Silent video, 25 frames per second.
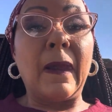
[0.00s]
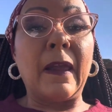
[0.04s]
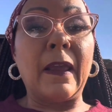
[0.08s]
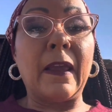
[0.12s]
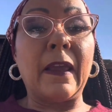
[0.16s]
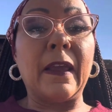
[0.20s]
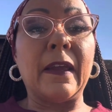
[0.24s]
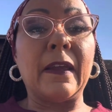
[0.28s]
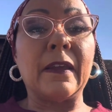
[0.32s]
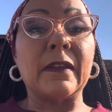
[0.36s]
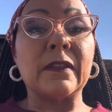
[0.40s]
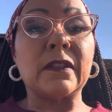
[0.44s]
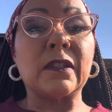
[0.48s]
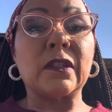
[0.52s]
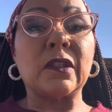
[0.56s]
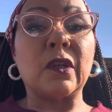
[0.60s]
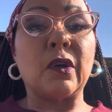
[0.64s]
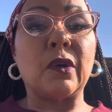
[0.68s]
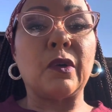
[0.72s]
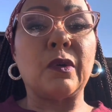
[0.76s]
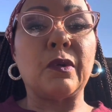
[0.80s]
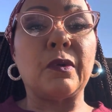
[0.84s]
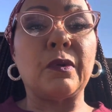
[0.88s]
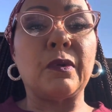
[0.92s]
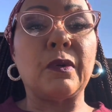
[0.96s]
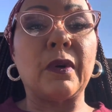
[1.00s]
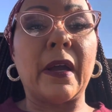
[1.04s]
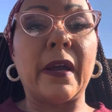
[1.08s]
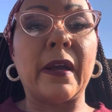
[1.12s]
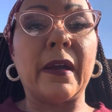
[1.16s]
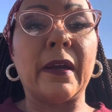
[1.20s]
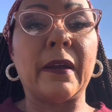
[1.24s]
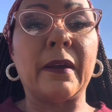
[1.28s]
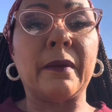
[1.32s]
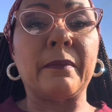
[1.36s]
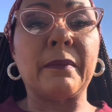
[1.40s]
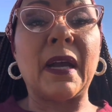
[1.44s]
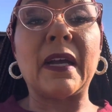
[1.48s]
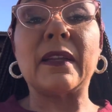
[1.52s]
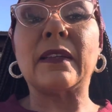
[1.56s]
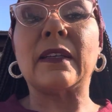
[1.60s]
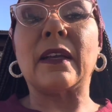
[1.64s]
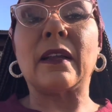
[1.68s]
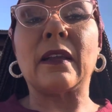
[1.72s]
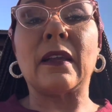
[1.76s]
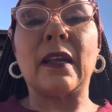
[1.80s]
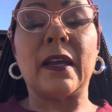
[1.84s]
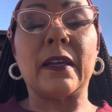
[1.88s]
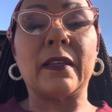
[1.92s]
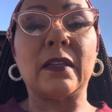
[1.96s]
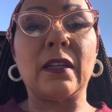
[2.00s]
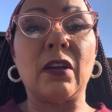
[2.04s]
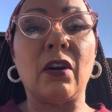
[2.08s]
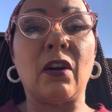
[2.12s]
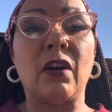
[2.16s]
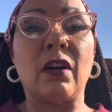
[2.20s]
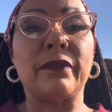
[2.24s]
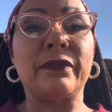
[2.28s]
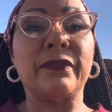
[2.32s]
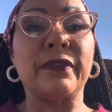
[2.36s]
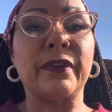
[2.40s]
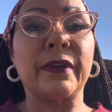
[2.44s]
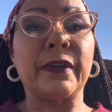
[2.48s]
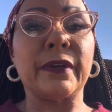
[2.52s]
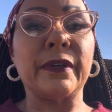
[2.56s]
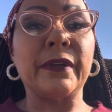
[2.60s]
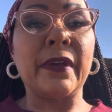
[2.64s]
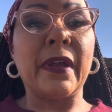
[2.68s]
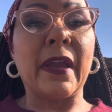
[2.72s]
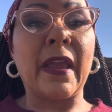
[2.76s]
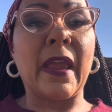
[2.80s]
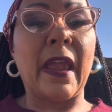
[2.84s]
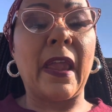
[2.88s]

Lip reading: and so I declined the offer,